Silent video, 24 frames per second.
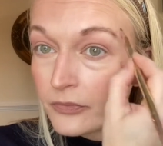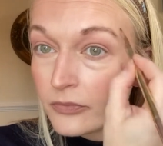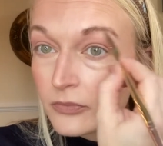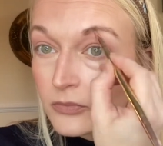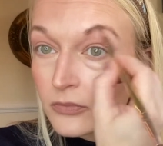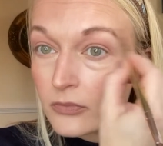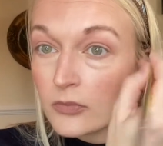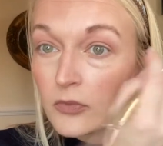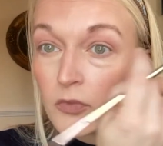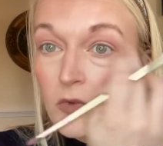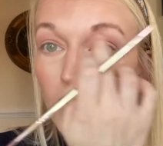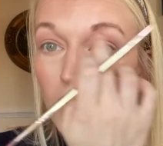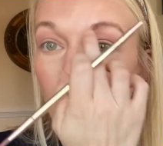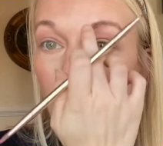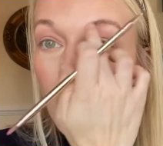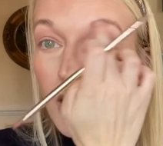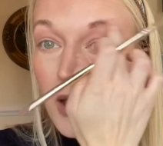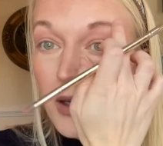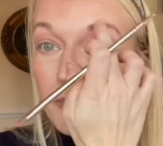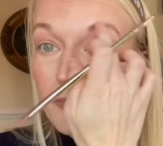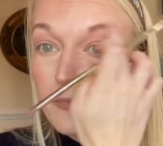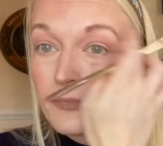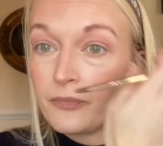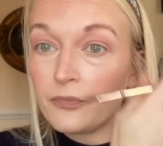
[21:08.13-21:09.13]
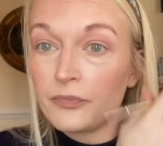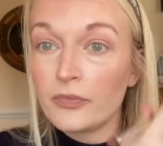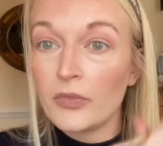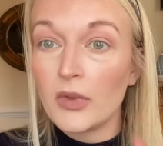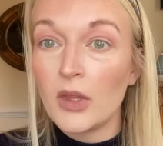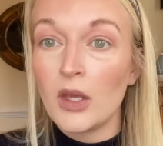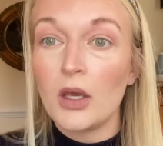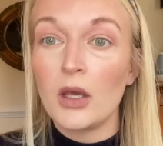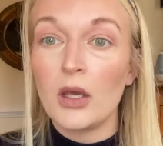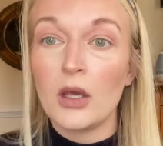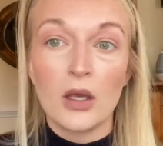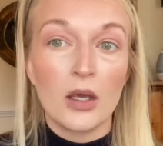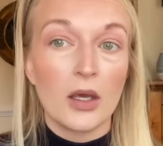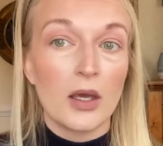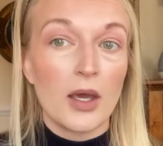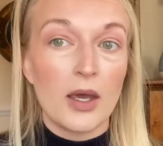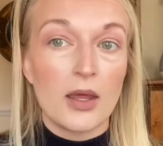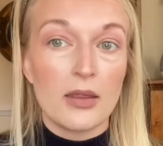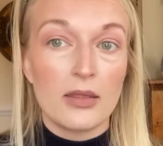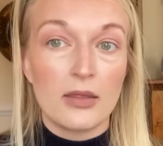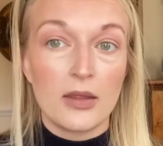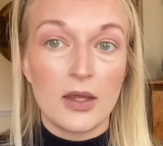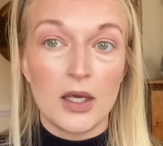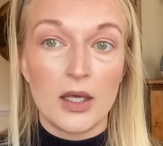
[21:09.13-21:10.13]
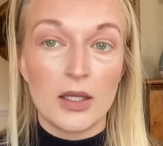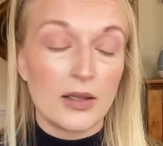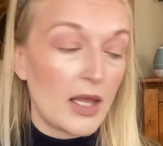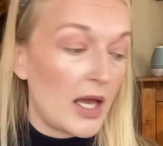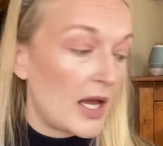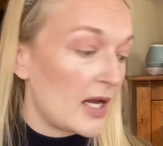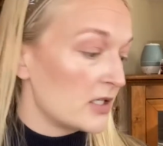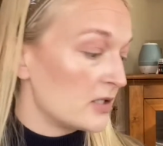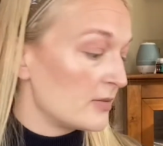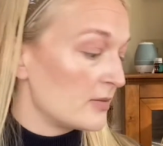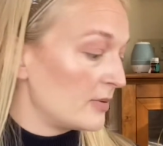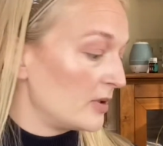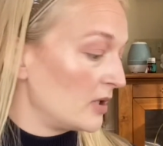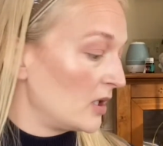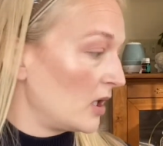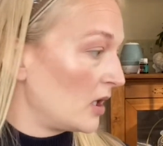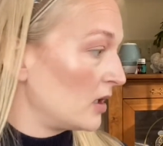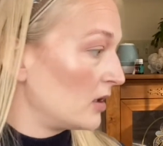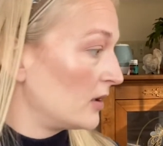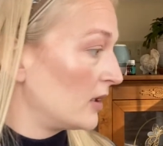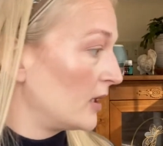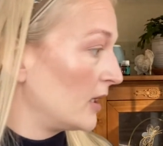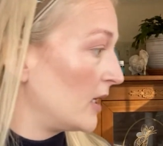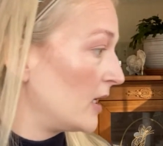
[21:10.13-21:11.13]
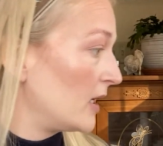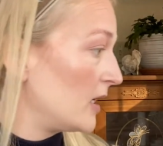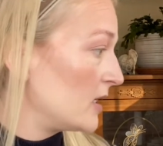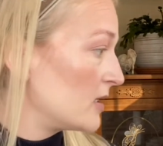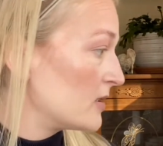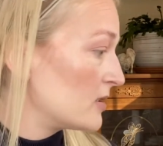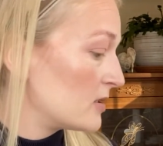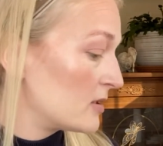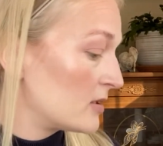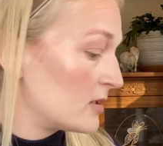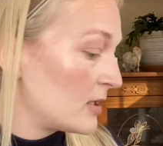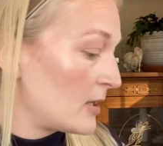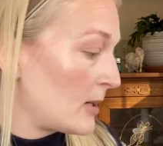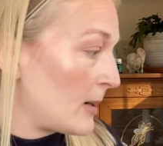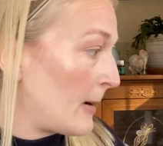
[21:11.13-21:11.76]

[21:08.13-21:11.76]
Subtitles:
Okay. And then last but not least,